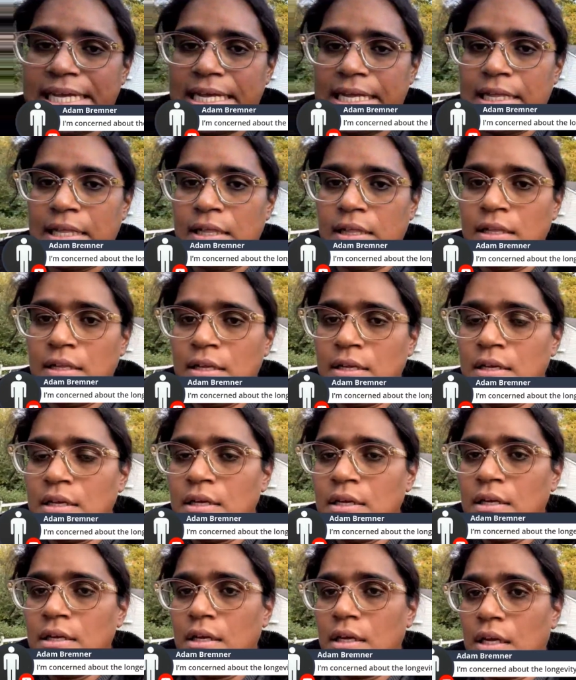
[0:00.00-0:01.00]
cell,
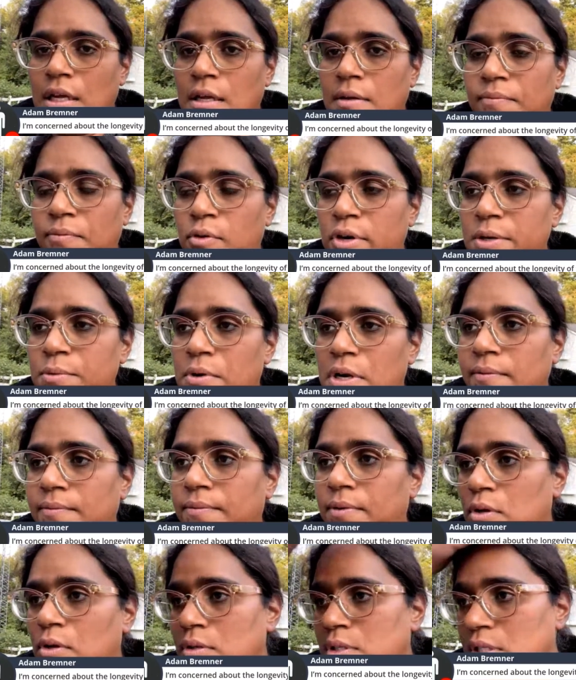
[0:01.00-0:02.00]
uh,
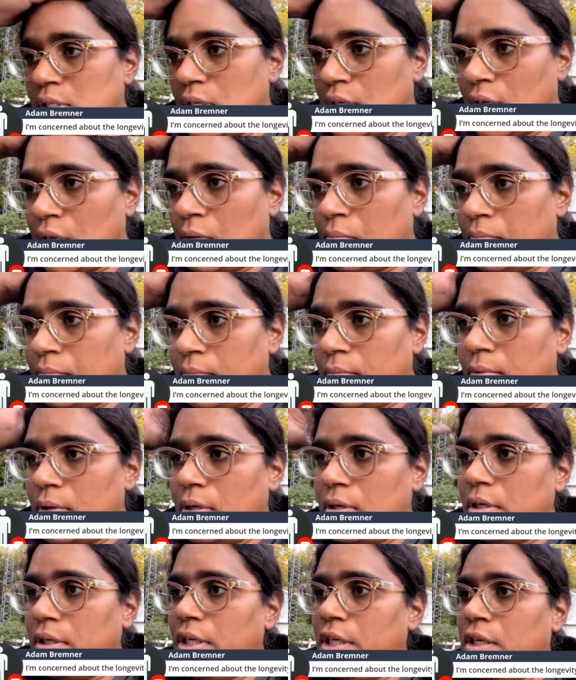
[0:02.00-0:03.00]
41 volts, um,
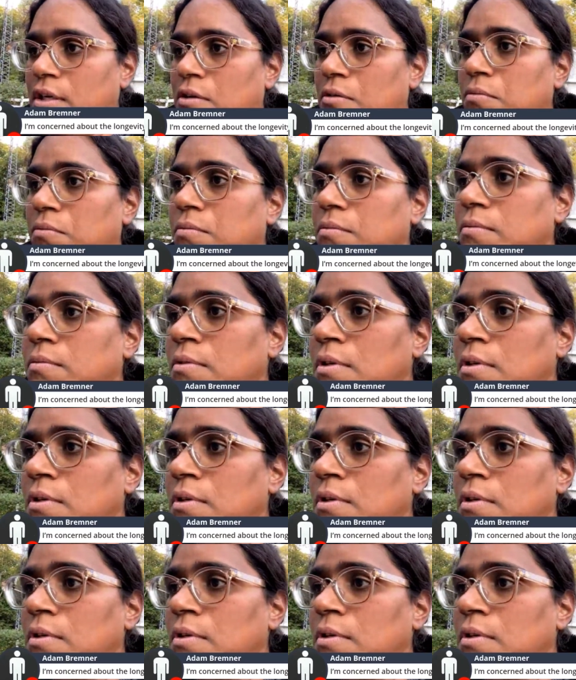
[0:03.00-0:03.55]
you know,